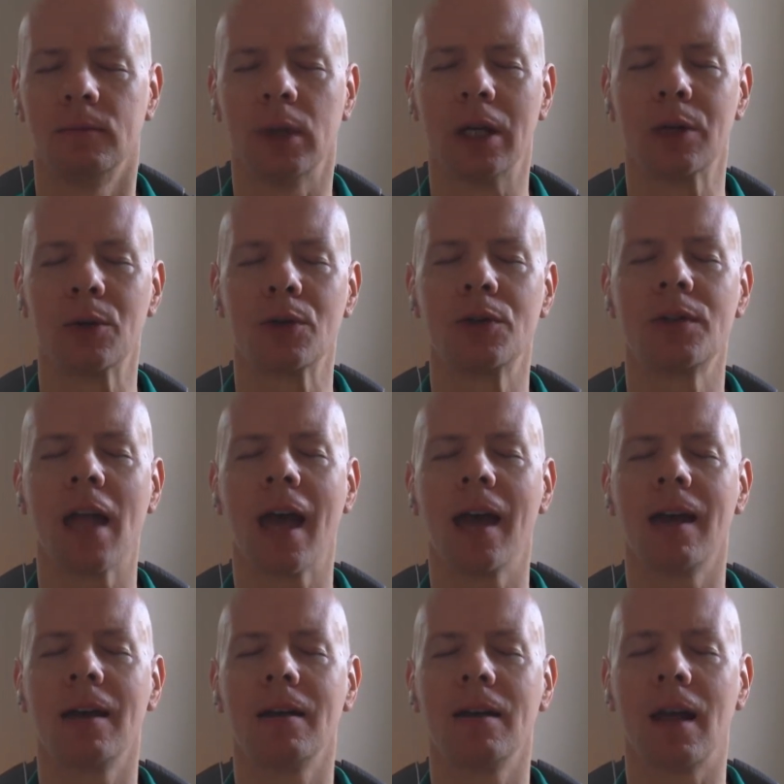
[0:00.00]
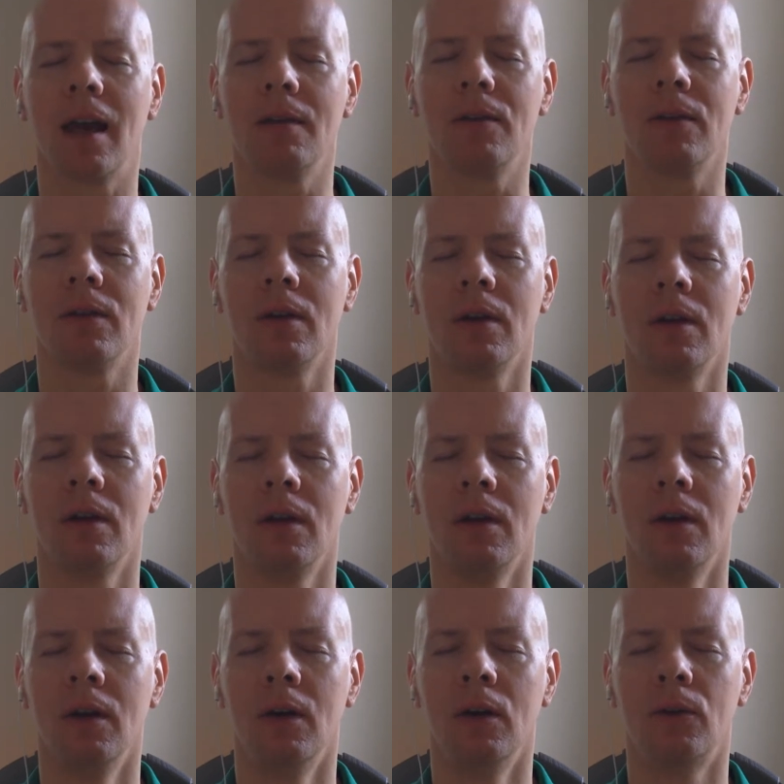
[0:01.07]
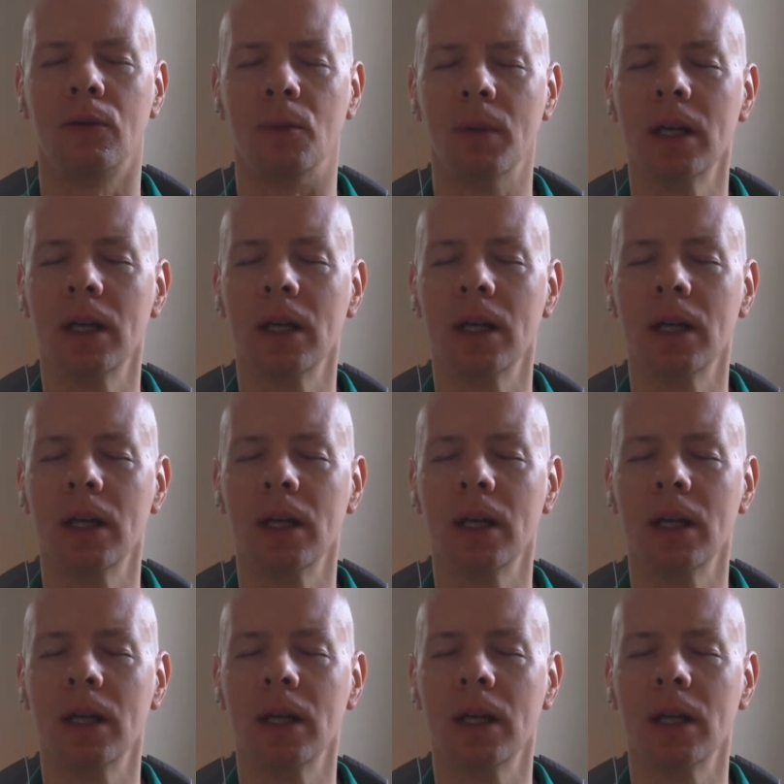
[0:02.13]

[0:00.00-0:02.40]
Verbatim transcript: we understand that for